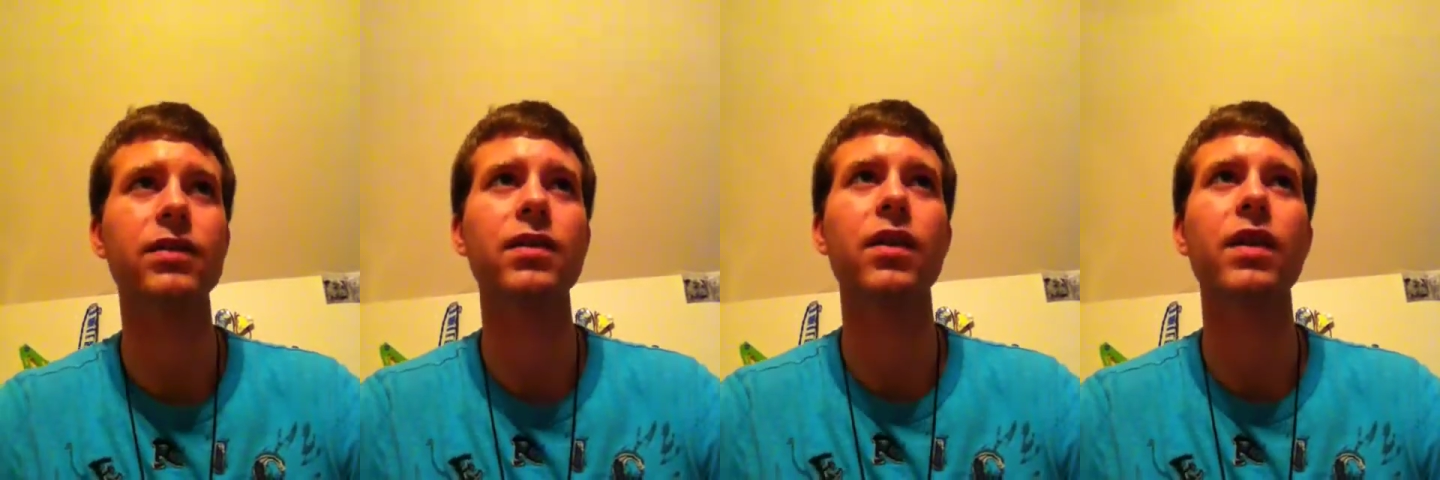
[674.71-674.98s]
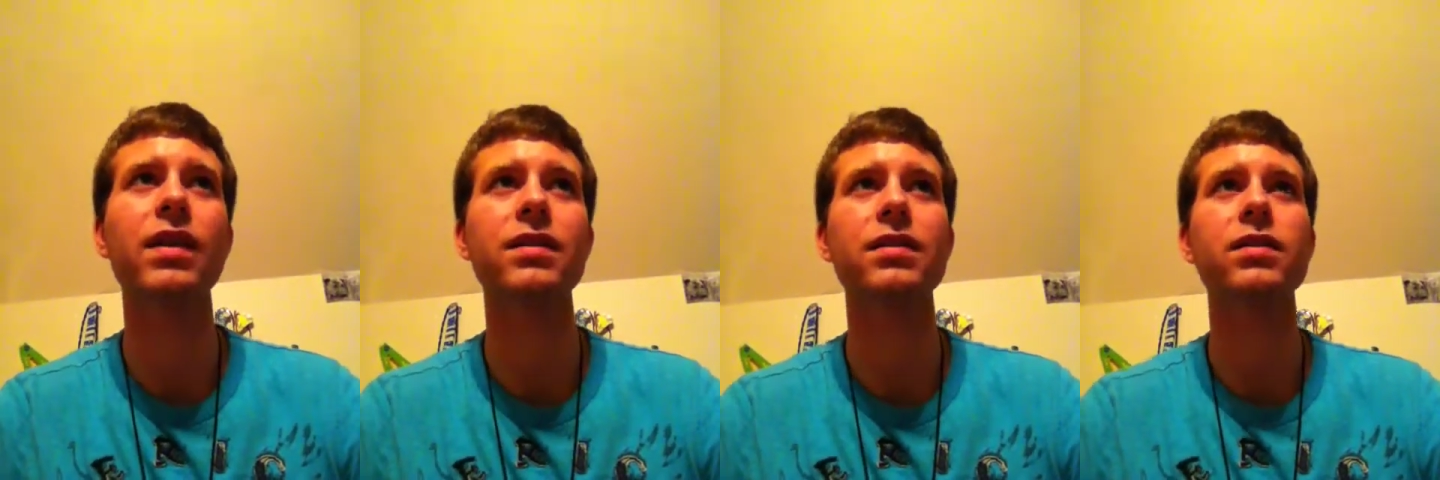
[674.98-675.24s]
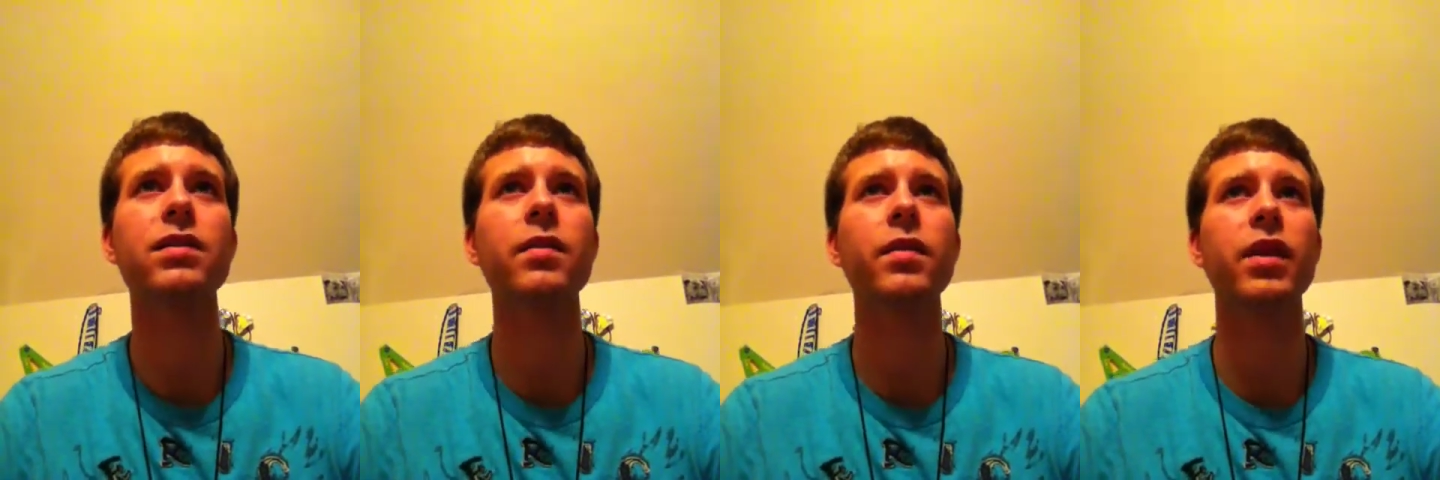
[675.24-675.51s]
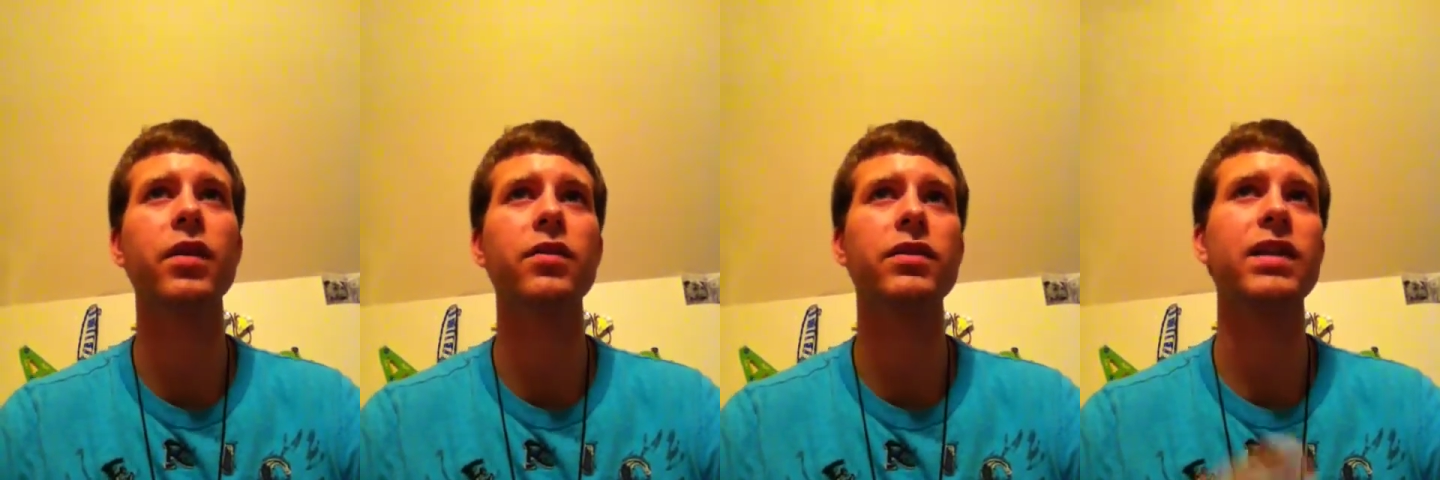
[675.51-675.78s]
So that's
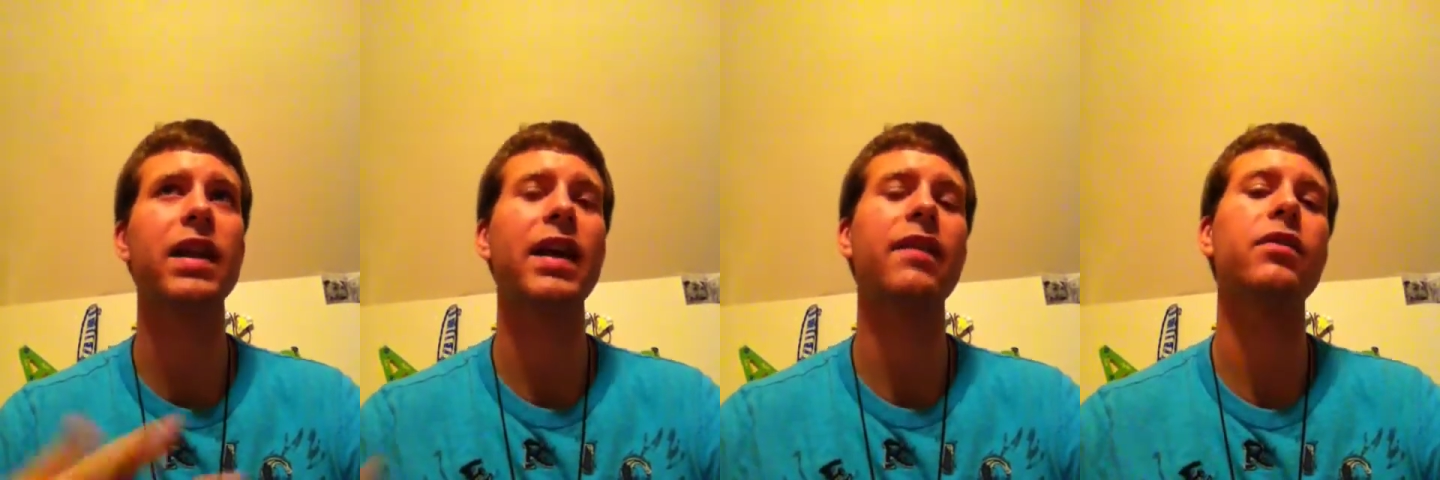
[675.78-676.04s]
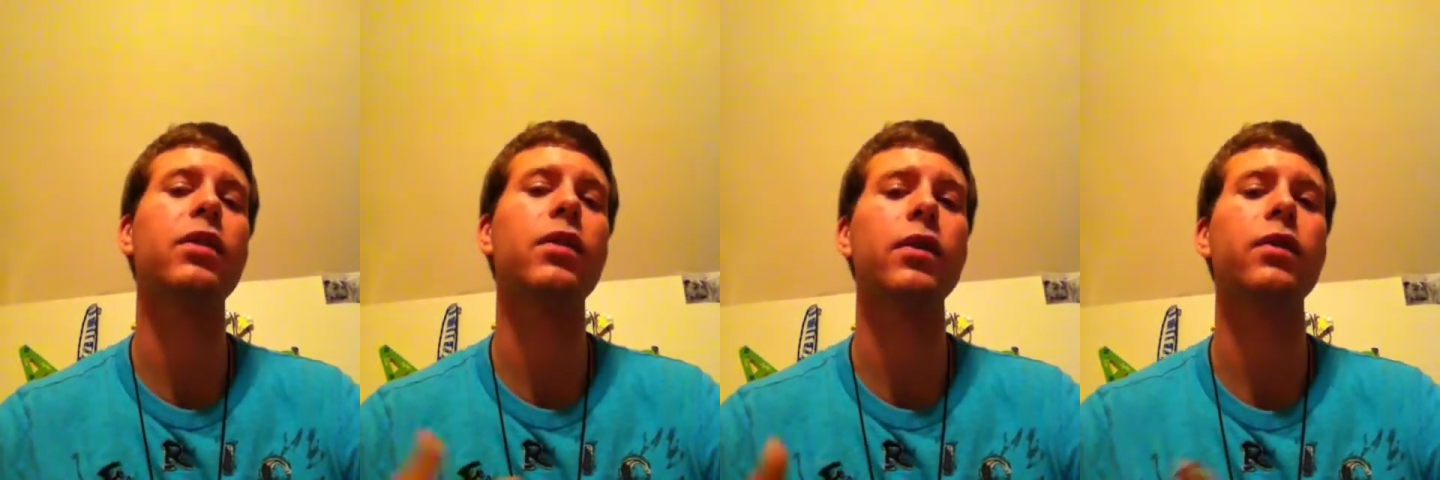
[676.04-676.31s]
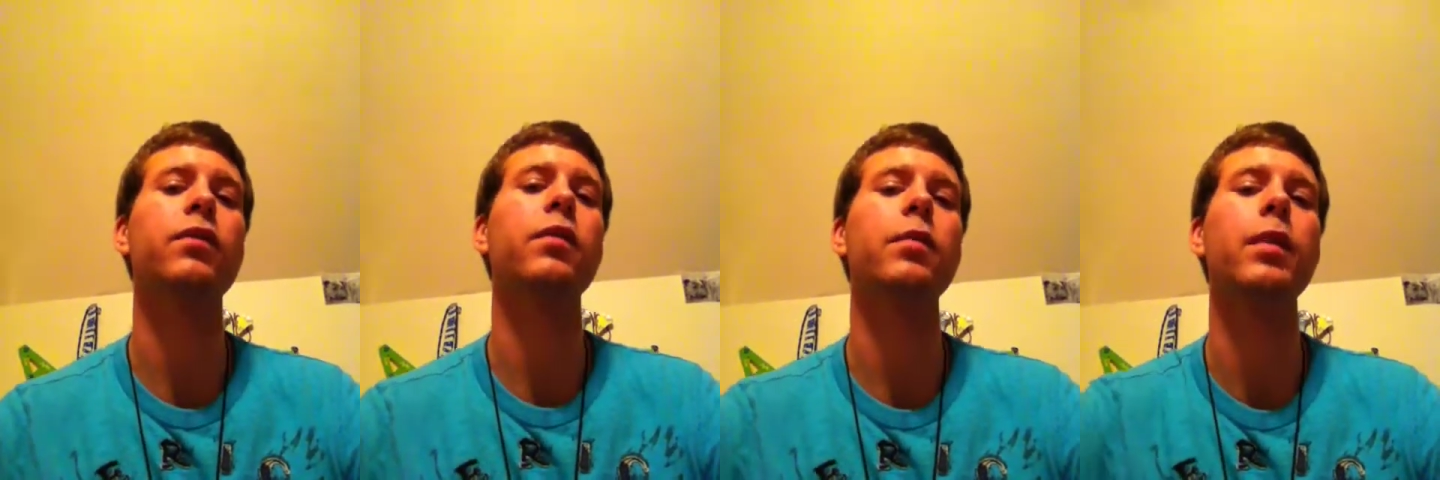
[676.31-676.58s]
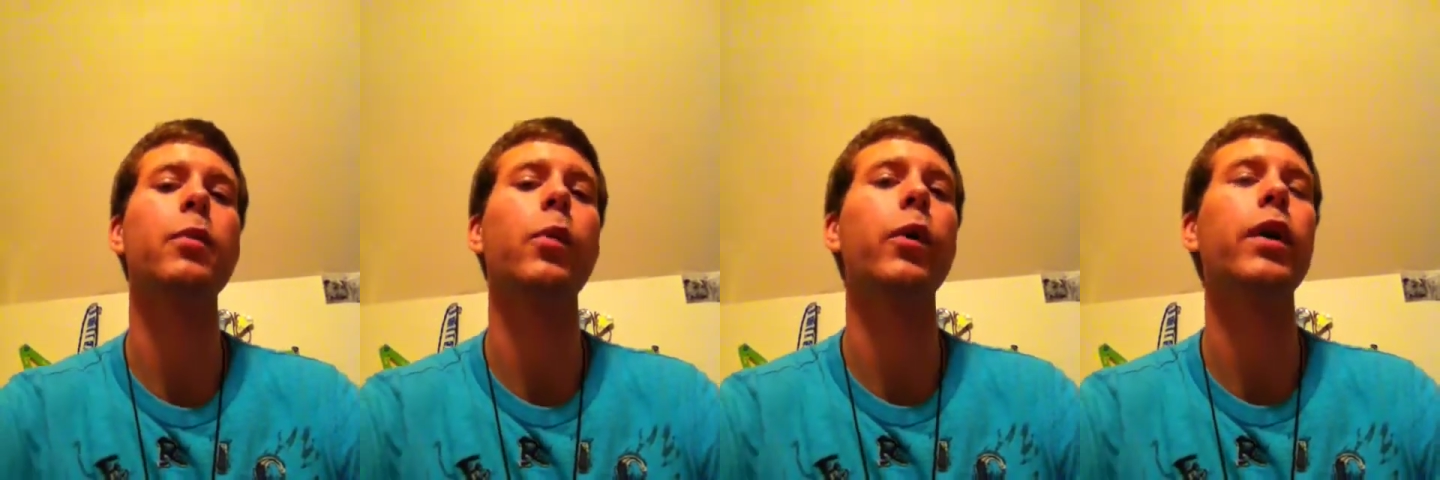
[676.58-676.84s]
something you just kind of have to learn
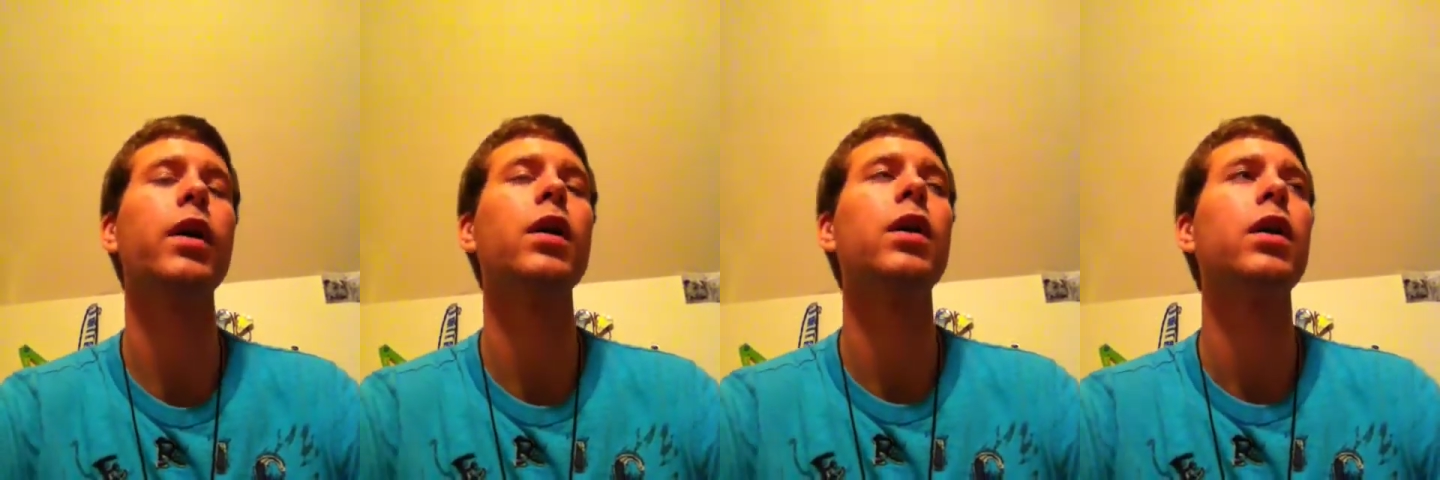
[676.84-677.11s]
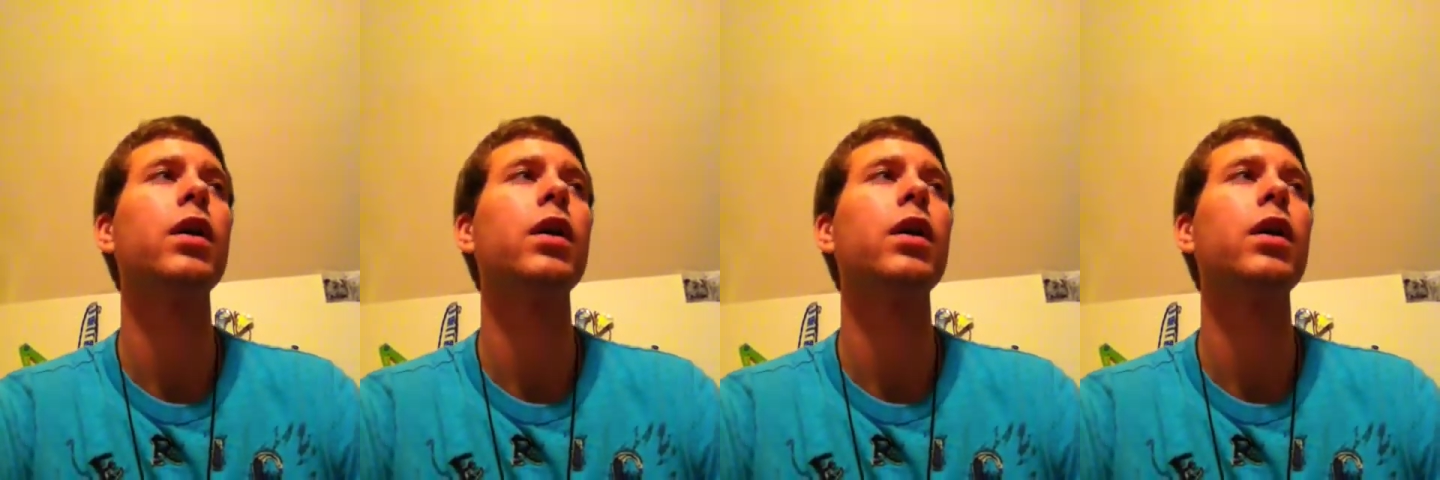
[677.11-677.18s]
from memory.